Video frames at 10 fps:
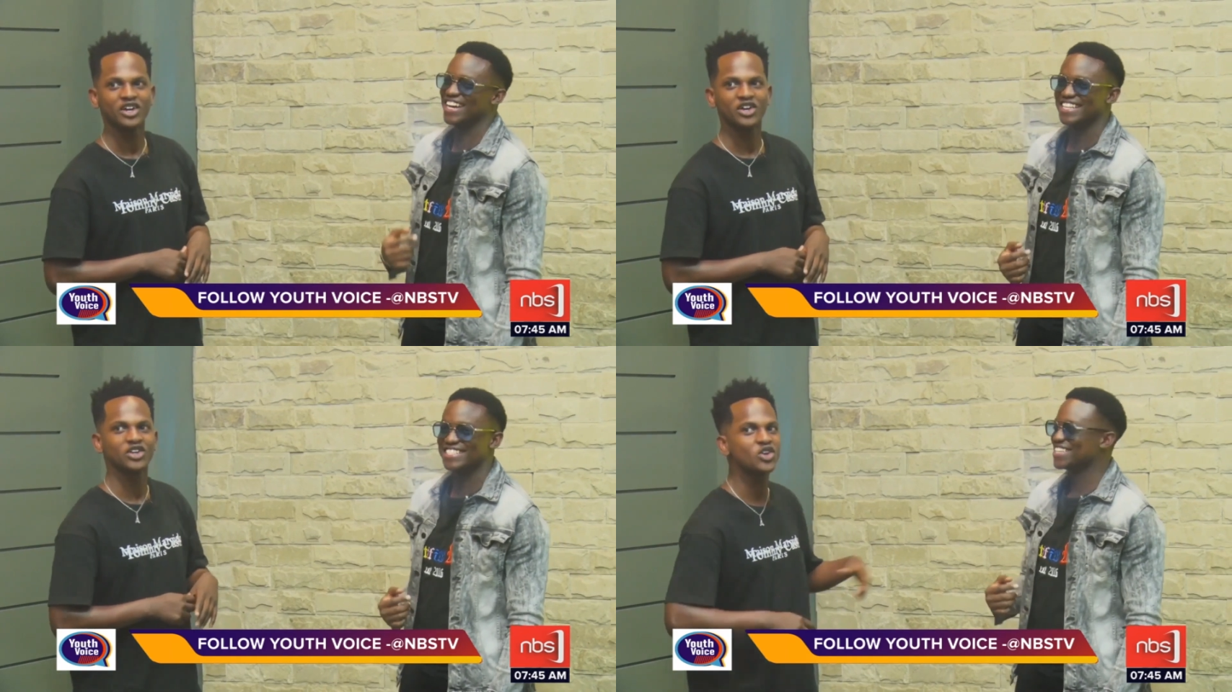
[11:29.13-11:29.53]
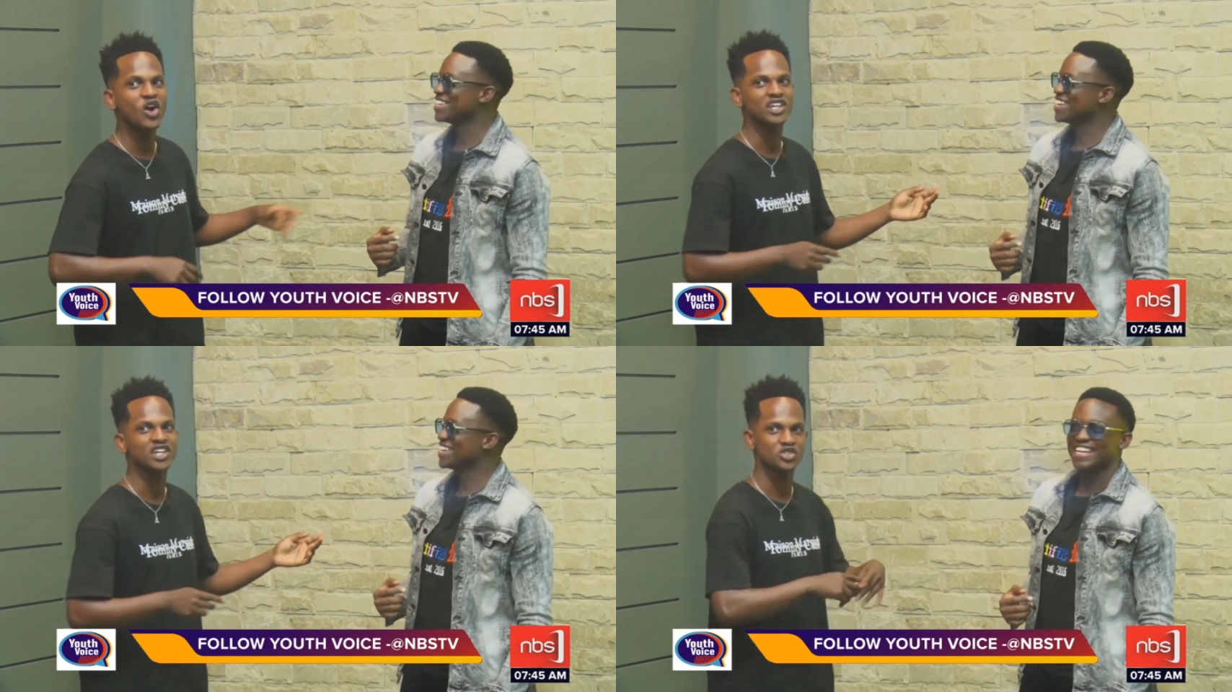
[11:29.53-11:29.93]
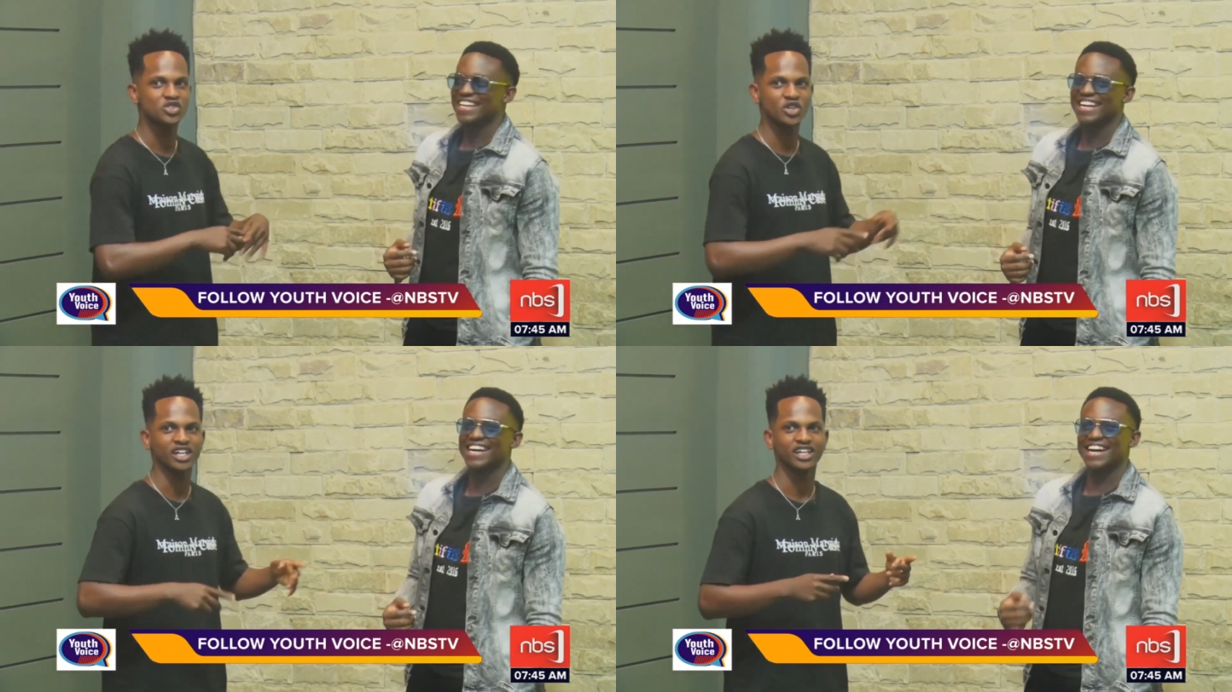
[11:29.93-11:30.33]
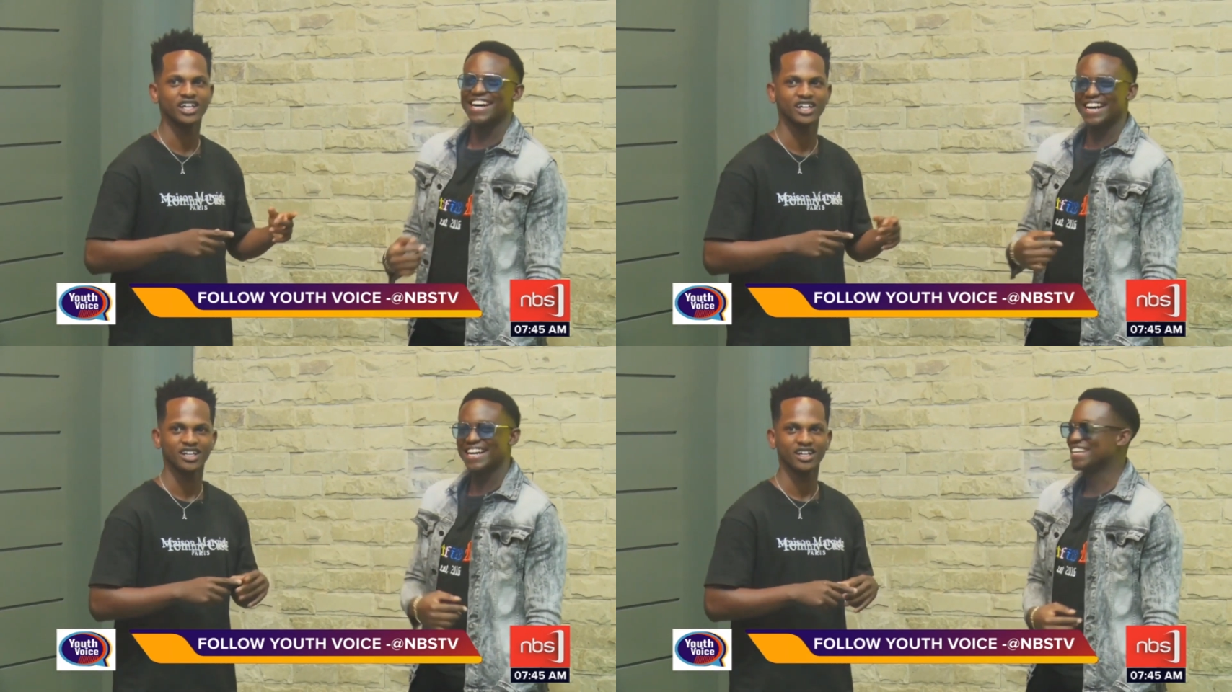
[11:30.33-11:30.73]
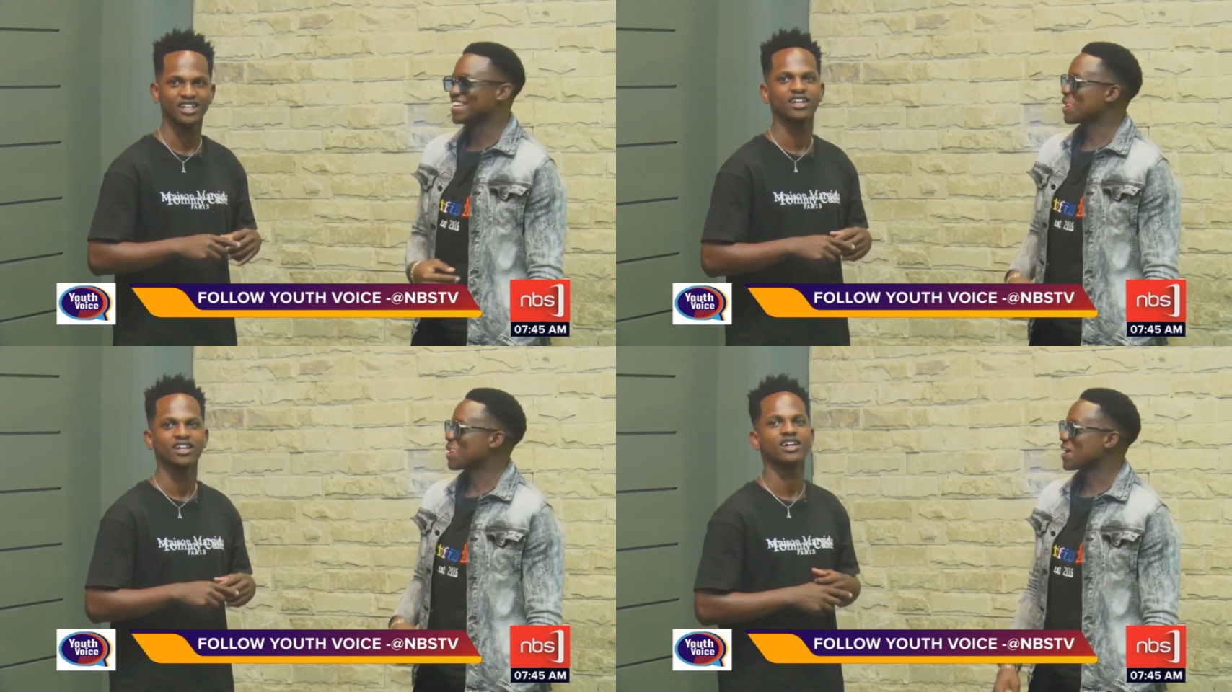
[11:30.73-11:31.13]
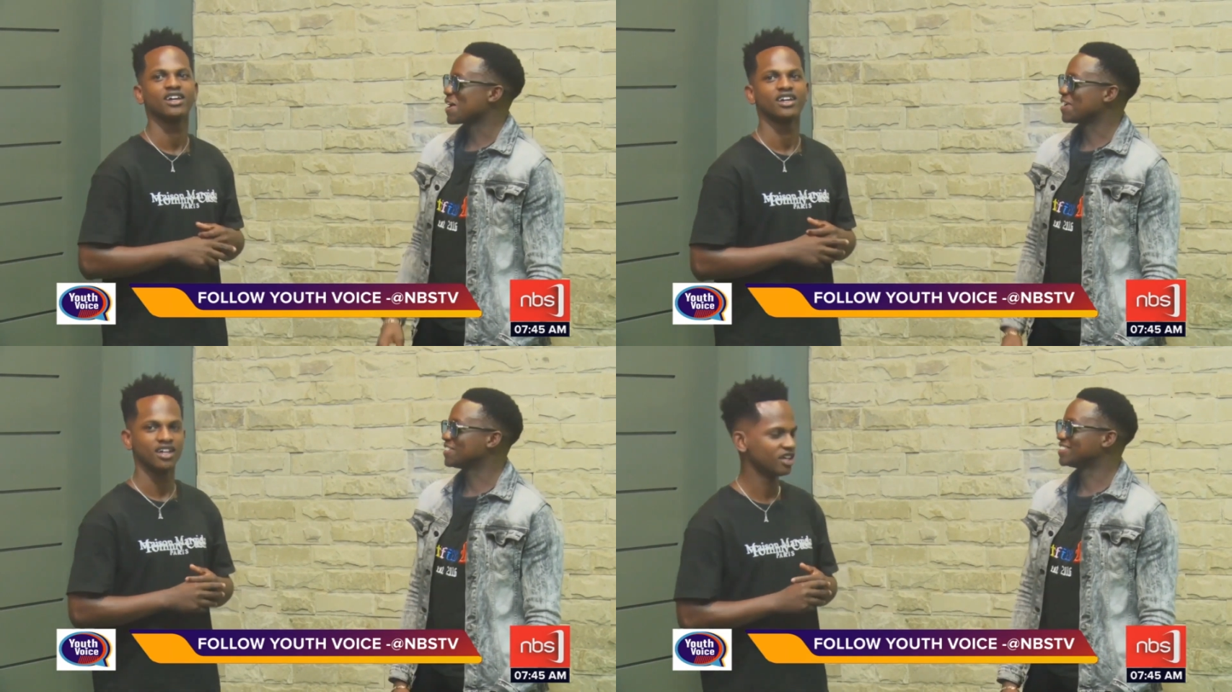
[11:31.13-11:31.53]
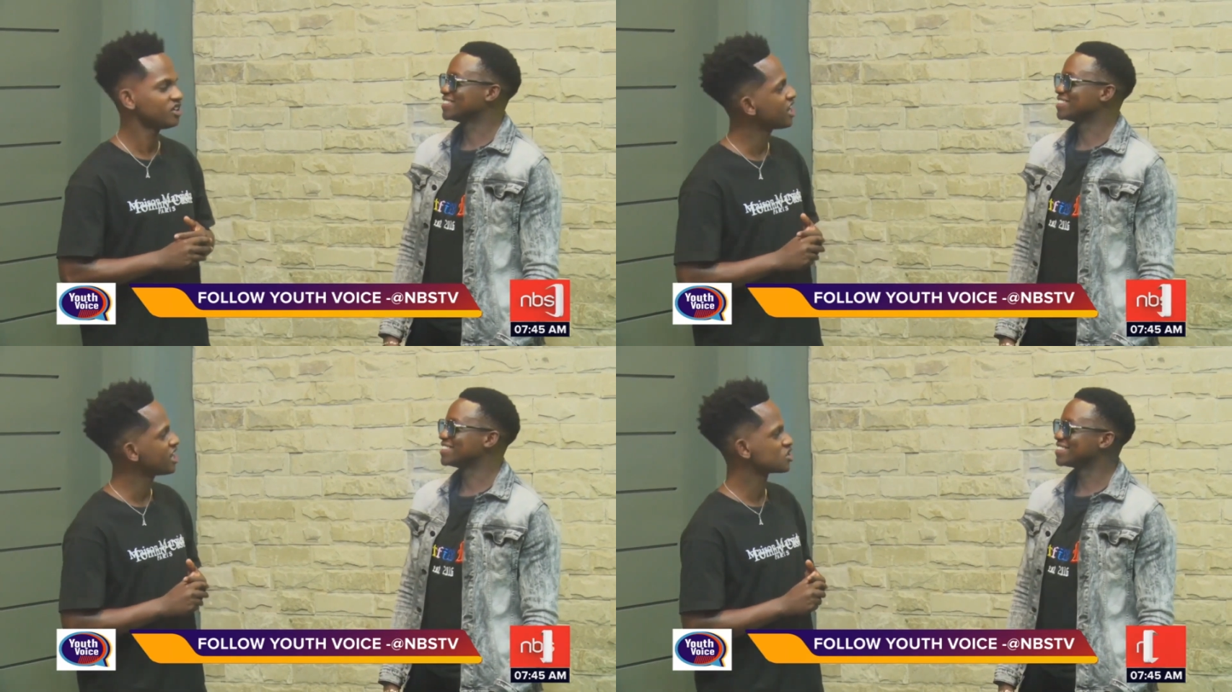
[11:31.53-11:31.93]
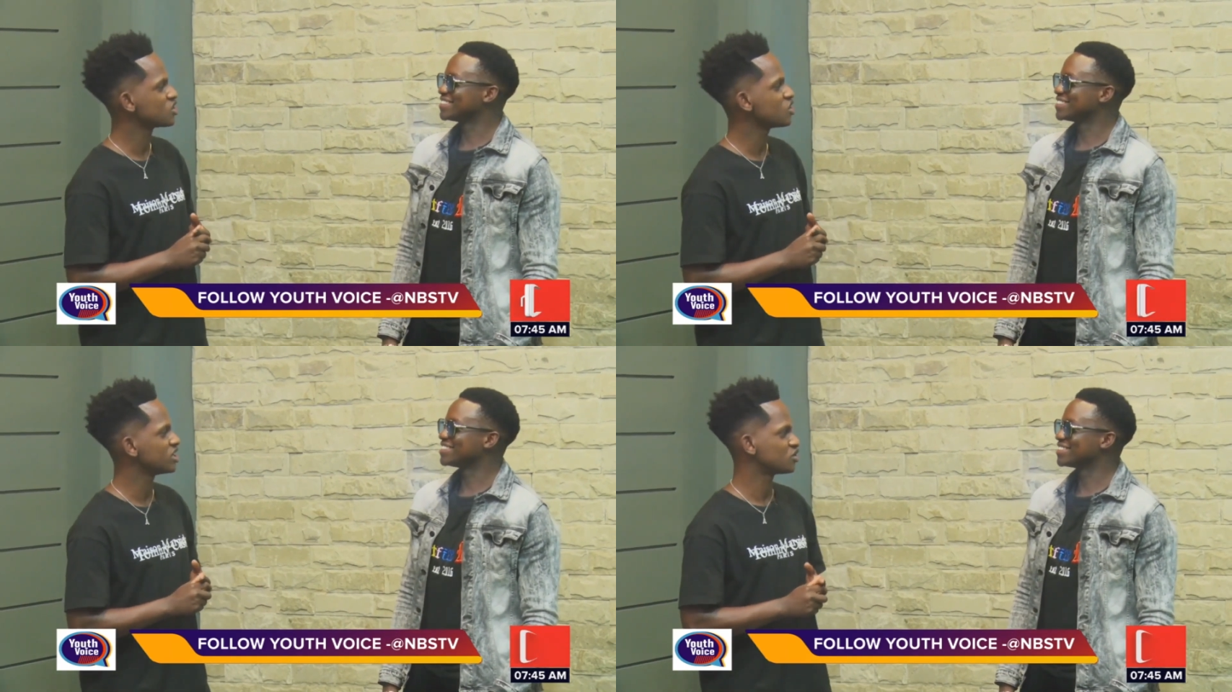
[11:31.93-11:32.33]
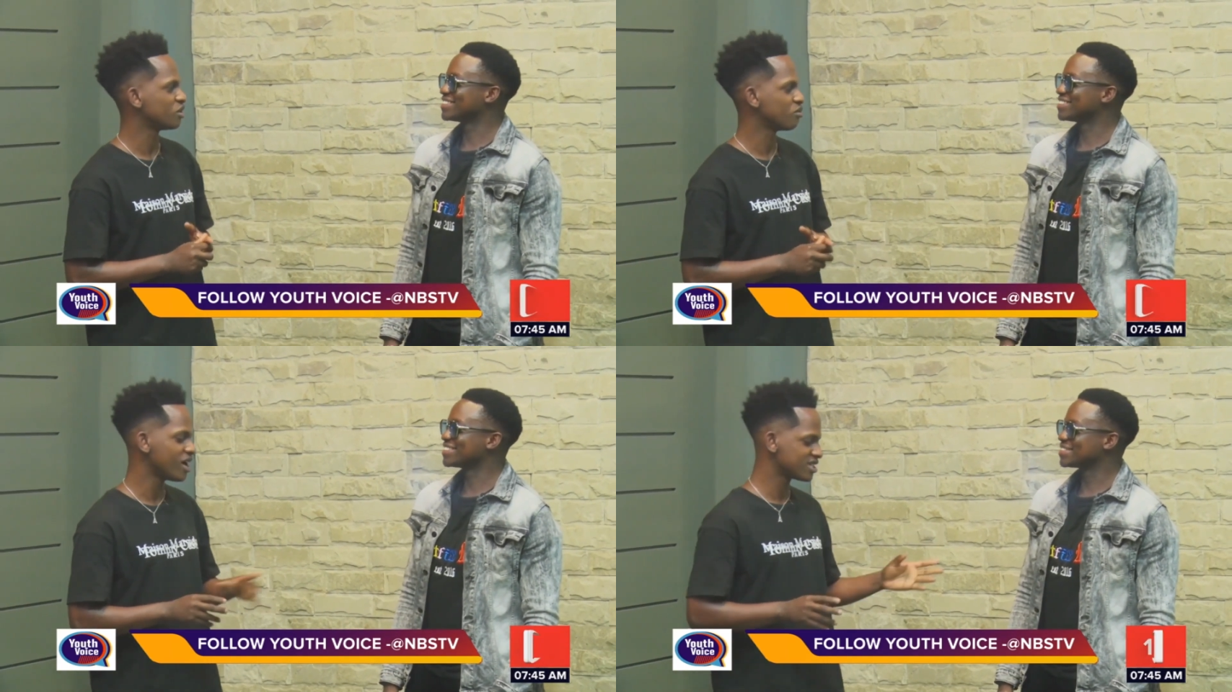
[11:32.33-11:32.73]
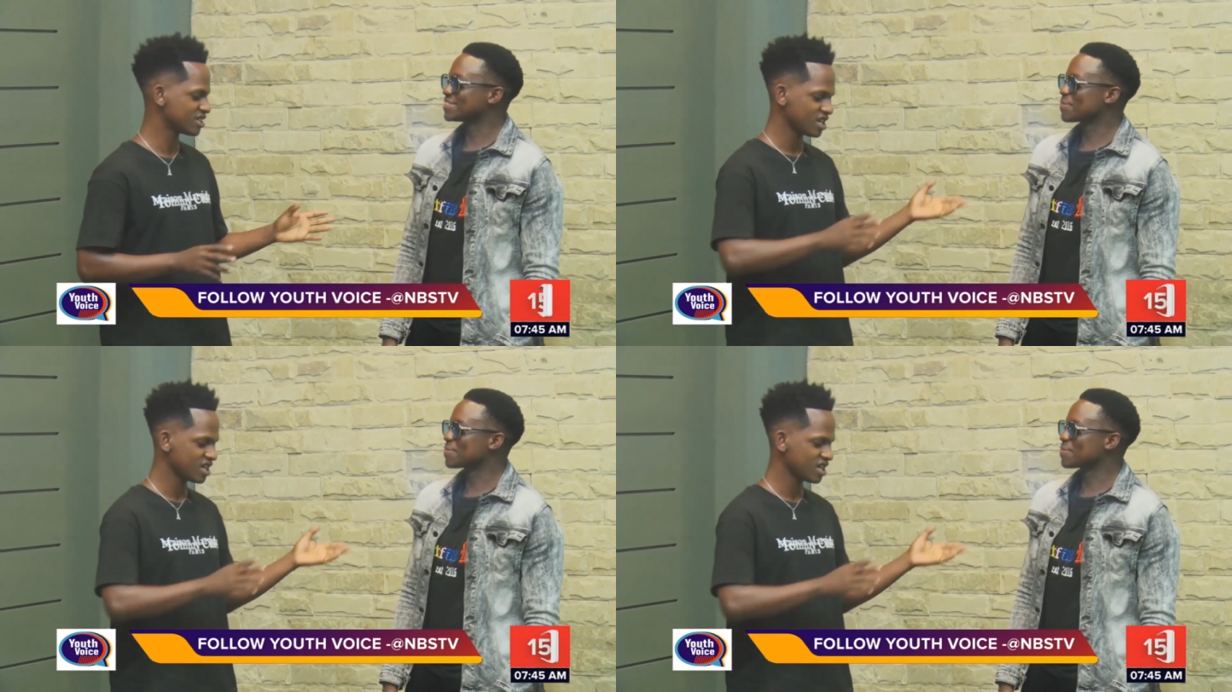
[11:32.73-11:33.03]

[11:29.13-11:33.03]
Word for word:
Speaker 1: what? You go astray. Uh-huh. Ah, you guys go astray, but